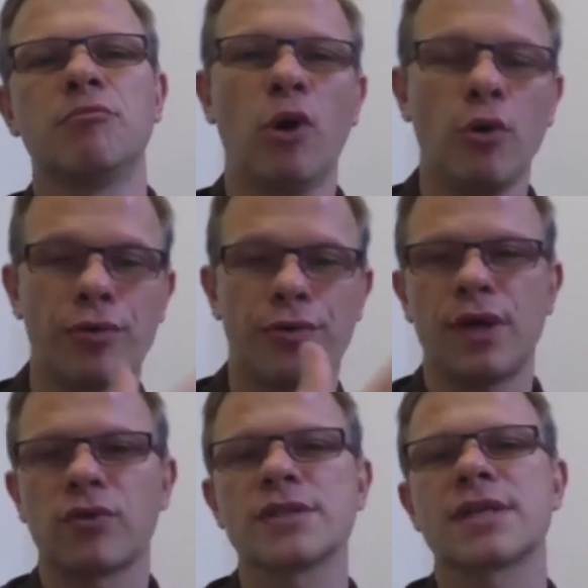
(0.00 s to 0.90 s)

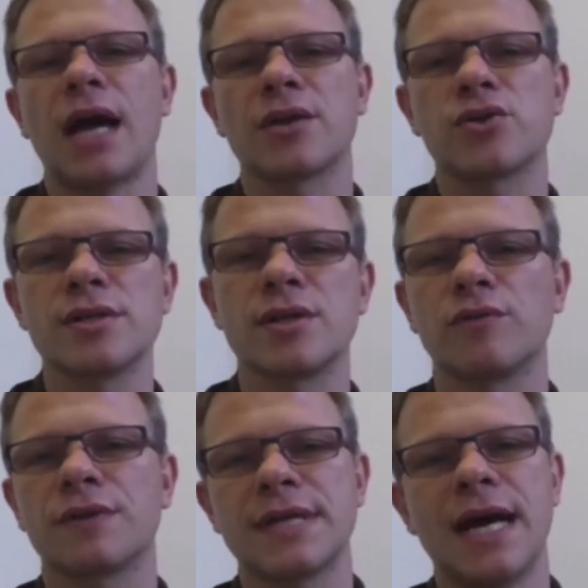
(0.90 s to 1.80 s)
both across countries and
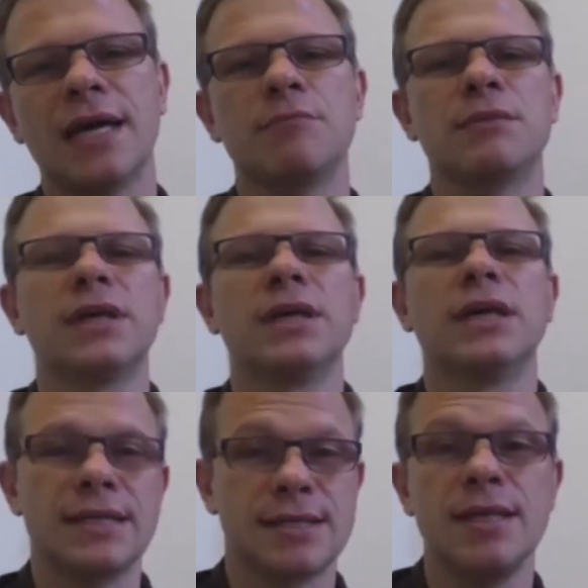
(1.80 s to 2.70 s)
over time,
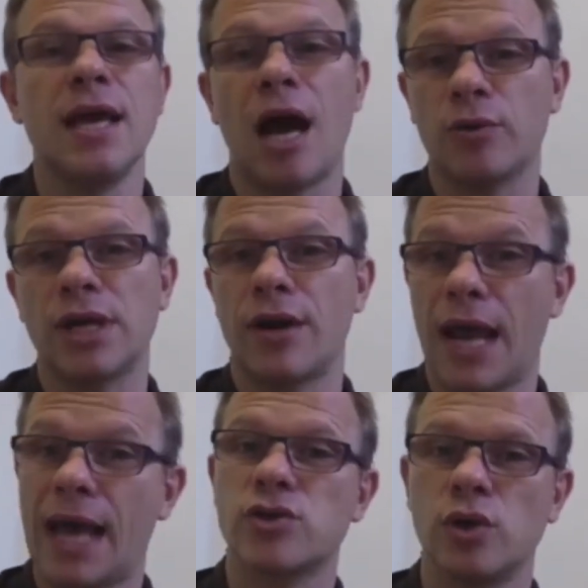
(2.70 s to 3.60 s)
and see how they
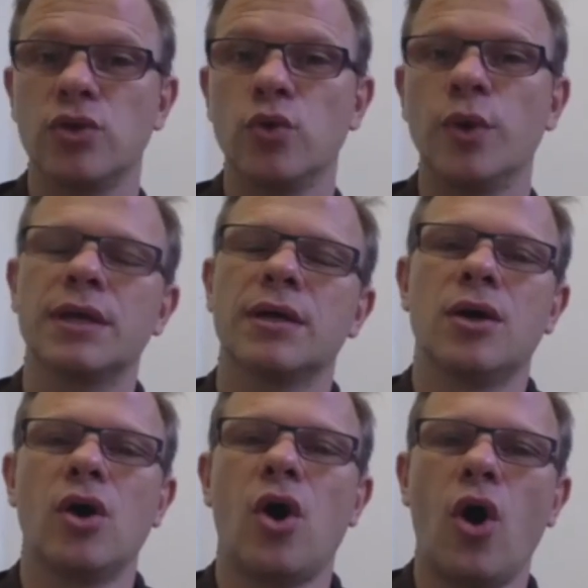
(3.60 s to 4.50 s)
are actually doing
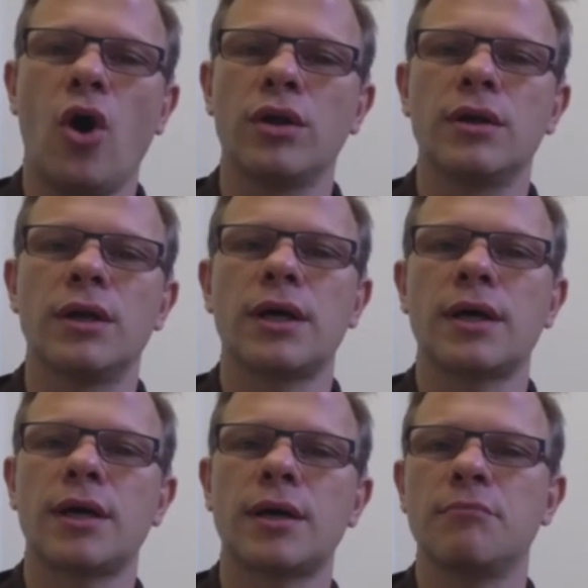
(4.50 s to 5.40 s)
on
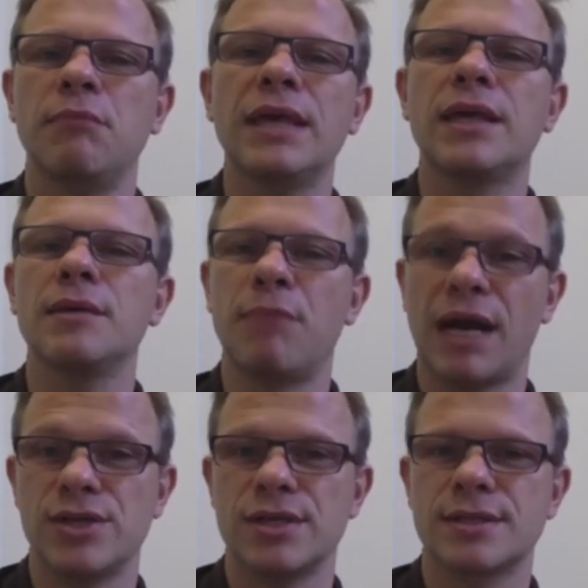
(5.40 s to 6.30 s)
making
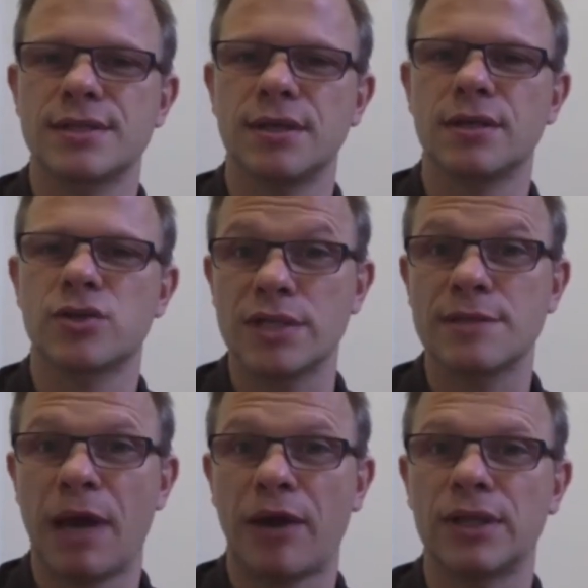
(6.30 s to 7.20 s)
budgets
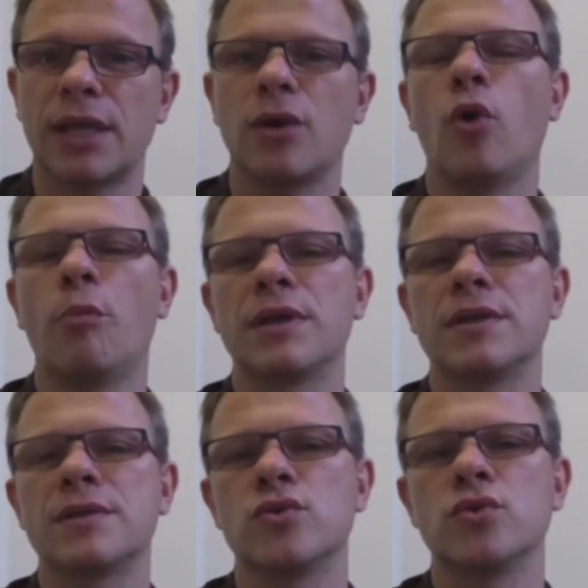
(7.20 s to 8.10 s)
transparent and
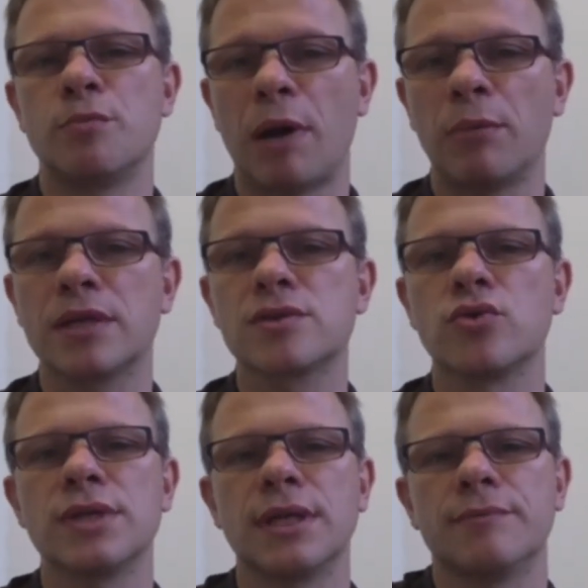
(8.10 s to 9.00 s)
open to public
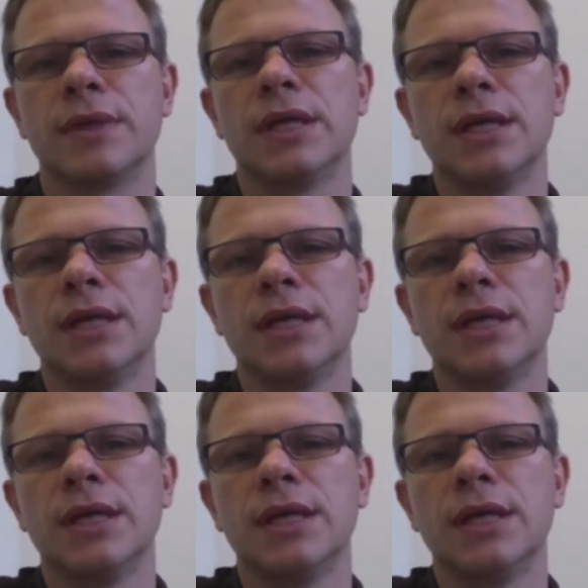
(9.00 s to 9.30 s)
scrutiny.